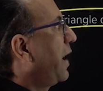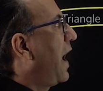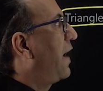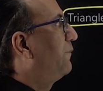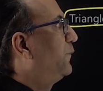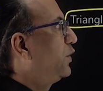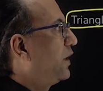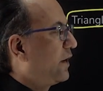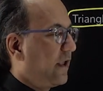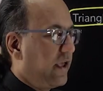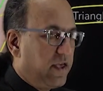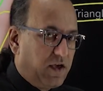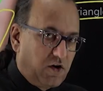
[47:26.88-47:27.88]
and put it
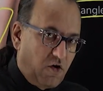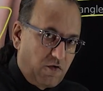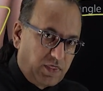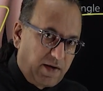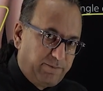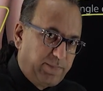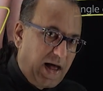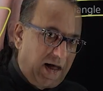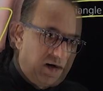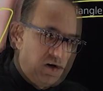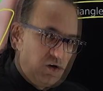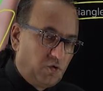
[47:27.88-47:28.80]
here on the back